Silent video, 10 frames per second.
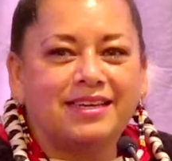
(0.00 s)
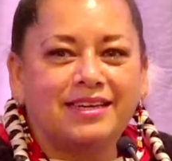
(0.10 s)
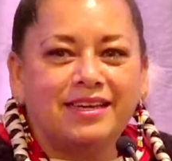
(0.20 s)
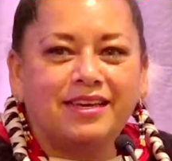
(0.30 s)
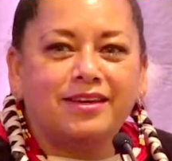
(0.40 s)

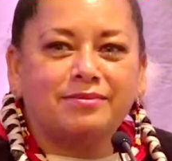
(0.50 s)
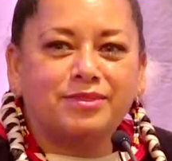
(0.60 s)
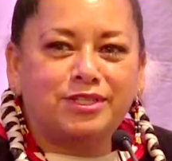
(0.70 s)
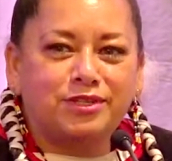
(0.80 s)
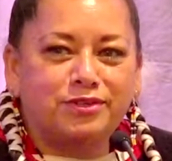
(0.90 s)
I come
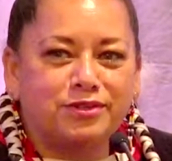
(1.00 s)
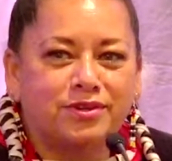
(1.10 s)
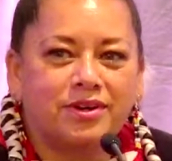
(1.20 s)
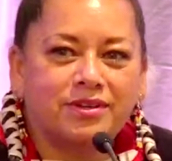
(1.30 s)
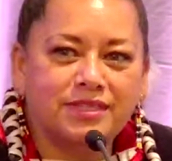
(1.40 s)
to
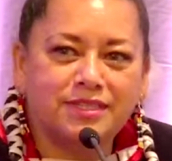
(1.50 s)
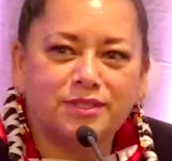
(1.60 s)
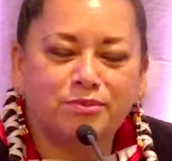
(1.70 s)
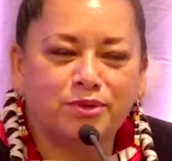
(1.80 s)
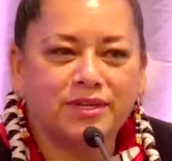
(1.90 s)
you on
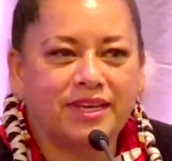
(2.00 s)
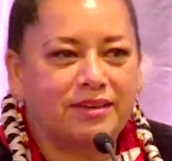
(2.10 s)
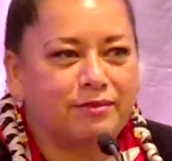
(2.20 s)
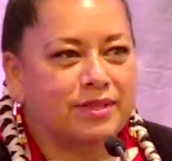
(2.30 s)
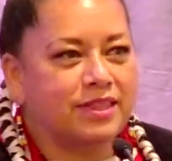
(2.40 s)
this
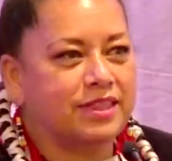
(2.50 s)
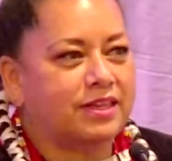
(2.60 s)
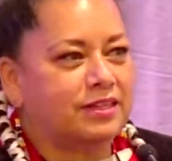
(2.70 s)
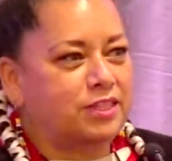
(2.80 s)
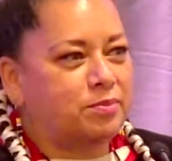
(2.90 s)
morning
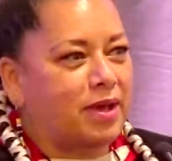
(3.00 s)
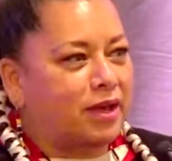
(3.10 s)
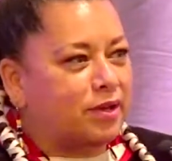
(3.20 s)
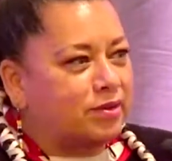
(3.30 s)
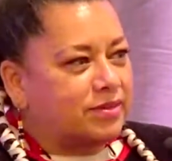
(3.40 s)
with
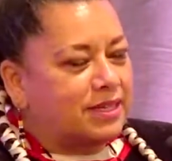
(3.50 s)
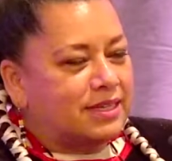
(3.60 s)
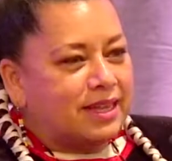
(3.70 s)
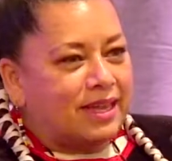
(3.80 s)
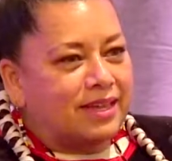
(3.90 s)
tobacco
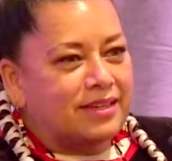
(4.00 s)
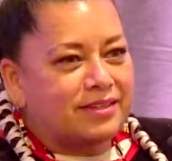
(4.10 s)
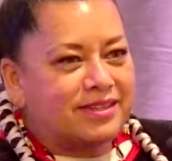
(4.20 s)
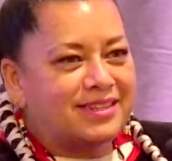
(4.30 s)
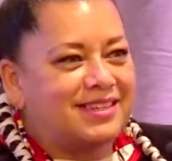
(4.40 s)
in
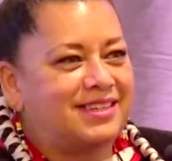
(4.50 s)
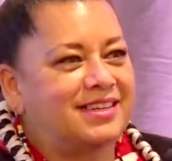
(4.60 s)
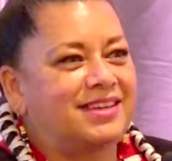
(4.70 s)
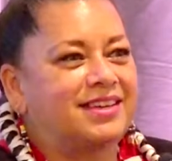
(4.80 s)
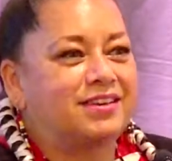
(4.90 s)
hand,
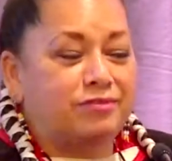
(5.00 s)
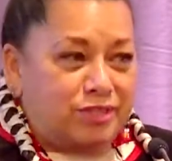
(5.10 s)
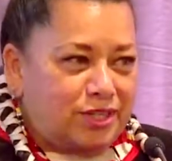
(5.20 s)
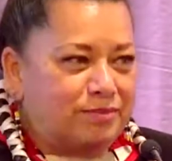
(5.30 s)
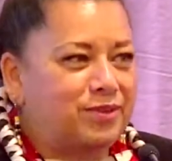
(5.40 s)

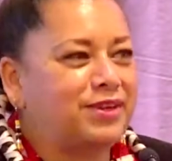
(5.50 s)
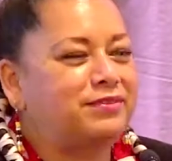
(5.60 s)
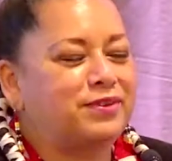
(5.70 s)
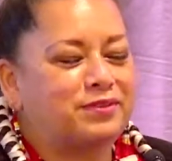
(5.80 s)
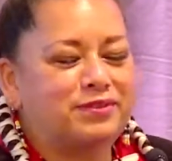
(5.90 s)
which I'm
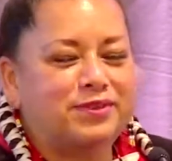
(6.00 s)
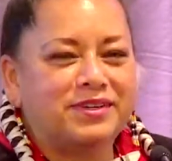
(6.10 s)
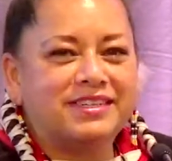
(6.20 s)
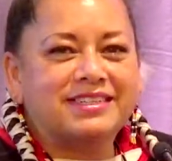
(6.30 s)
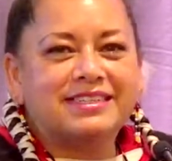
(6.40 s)
grateful
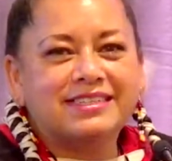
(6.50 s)
for.